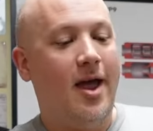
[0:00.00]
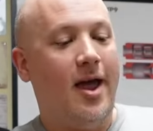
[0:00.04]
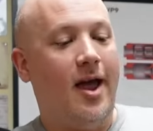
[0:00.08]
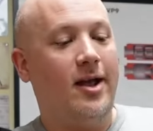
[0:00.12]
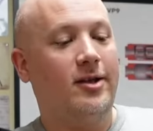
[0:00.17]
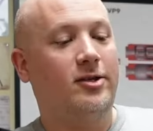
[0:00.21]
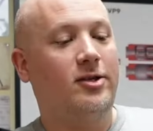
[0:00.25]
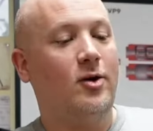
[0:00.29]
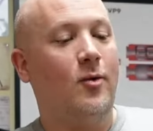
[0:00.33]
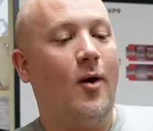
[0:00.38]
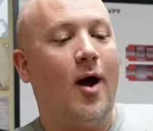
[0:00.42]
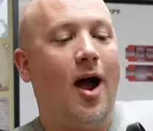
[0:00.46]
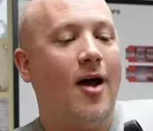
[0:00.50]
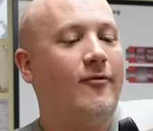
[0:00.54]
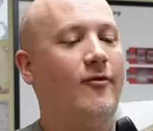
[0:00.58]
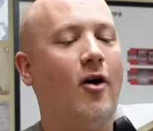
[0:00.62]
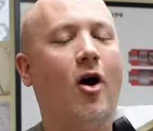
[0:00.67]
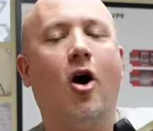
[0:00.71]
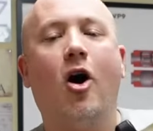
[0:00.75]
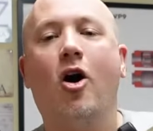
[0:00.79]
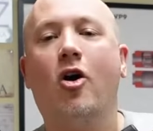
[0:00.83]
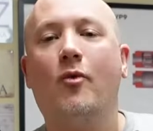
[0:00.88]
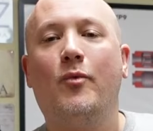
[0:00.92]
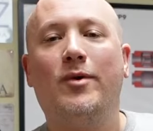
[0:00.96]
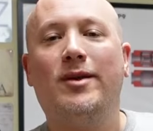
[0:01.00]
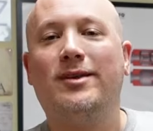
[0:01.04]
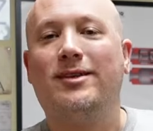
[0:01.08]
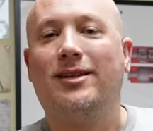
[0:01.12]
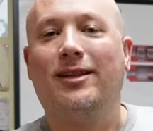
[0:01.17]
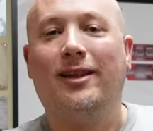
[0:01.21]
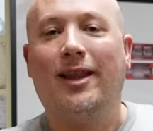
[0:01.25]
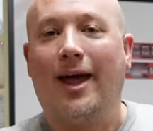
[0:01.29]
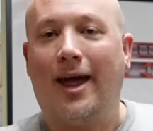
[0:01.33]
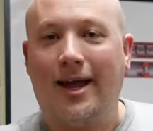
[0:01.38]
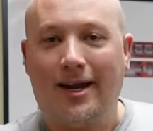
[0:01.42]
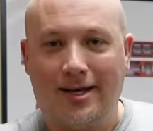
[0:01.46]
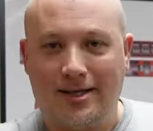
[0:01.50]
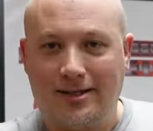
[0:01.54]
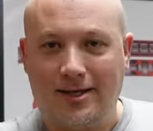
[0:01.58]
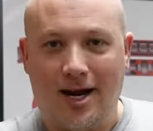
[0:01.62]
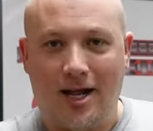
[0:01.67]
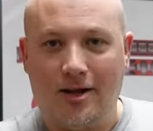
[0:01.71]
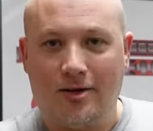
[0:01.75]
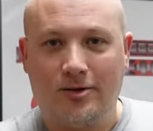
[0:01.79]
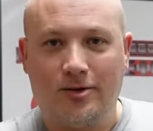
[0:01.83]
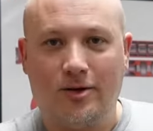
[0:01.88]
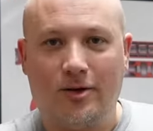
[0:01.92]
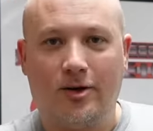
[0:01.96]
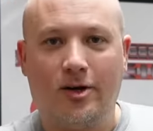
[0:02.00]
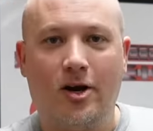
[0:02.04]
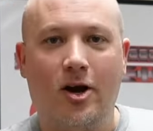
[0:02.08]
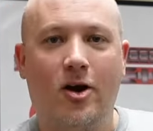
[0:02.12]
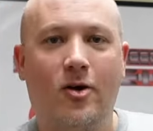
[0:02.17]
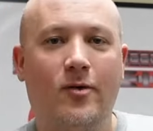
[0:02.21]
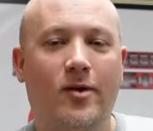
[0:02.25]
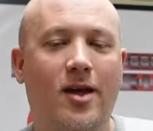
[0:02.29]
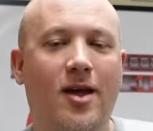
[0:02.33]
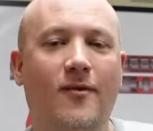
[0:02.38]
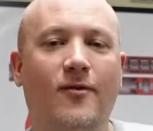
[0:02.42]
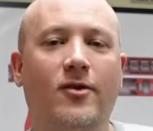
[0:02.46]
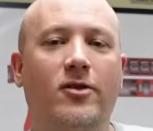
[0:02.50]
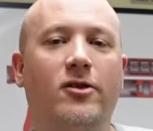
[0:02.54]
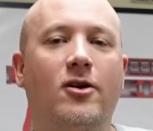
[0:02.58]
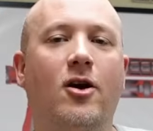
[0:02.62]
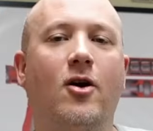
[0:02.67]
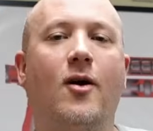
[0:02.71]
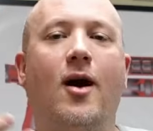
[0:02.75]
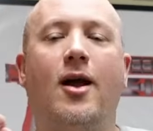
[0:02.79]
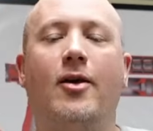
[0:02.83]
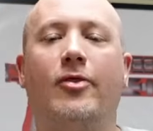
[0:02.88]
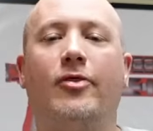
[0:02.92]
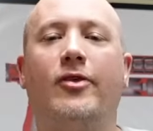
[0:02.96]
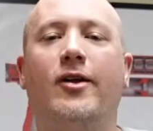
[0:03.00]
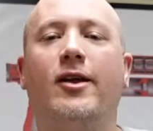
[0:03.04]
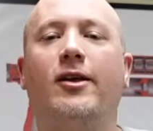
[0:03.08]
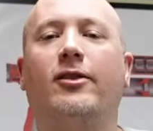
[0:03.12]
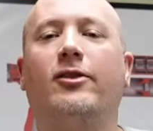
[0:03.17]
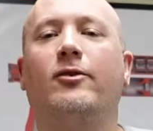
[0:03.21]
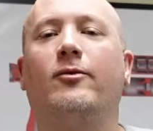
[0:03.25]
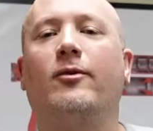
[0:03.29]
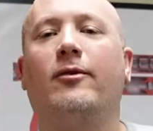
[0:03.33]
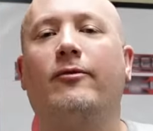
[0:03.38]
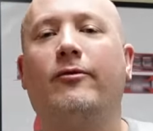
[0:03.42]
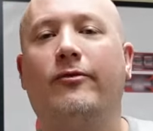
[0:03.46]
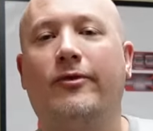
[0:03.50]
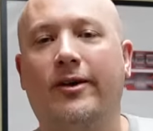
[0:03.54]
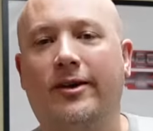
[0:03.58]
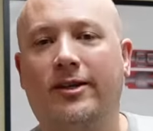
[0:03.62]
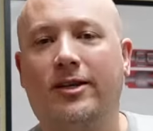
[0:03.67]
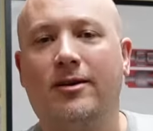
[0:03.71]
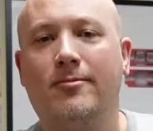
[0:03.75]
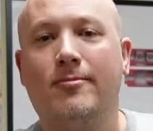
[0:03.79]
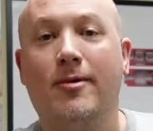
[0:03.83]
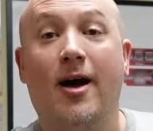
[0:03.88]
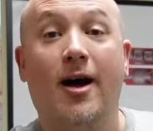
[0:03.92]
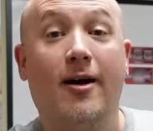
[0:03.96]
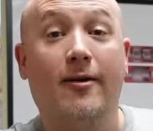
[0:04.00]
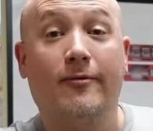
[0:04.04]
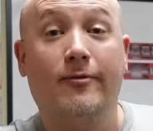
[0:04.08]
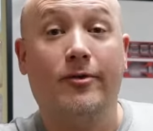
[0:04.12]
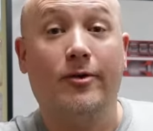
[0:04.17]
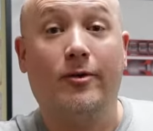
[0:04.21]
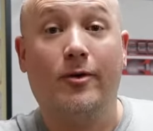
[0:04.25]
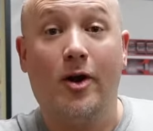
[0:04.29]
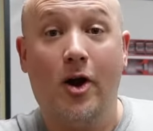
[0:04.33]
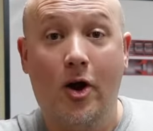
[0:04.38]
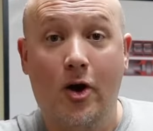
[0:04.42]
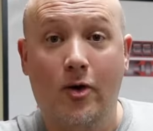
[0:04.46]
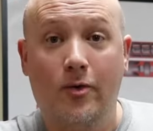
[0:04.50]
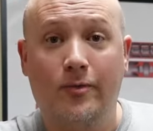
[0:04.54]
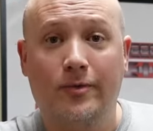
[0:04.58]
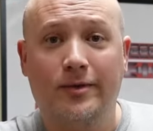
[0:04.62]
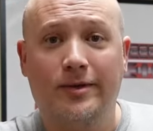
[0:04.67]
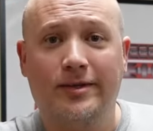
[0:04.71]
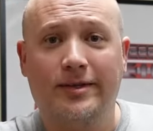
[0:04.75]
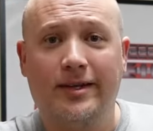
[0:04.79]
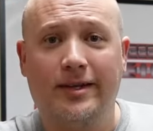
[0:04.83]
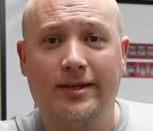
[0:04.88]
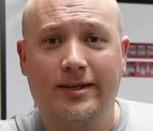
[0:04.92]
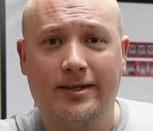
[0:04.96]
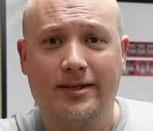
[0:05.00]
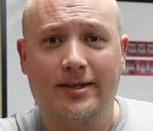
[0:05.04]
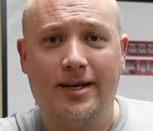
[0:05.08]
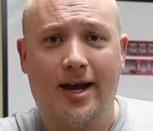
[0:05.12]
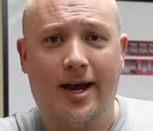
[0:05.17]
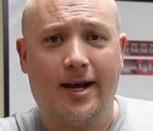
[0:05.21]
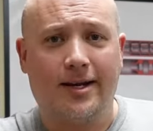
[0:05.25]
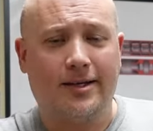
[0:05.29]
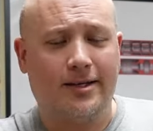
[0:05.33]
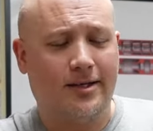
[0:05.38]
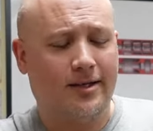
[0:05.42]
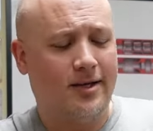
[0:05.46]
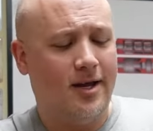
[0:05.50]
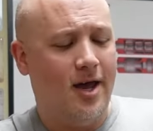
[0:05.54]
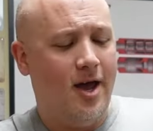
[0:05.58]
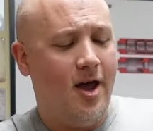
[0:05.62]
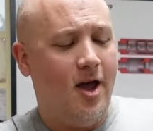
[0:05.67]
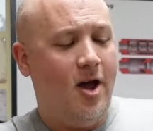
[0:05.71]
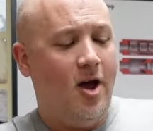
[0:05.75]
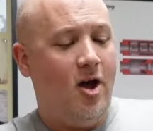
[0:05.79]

And so I've always liked SilencerCo, even though I think they're a victim of their own success.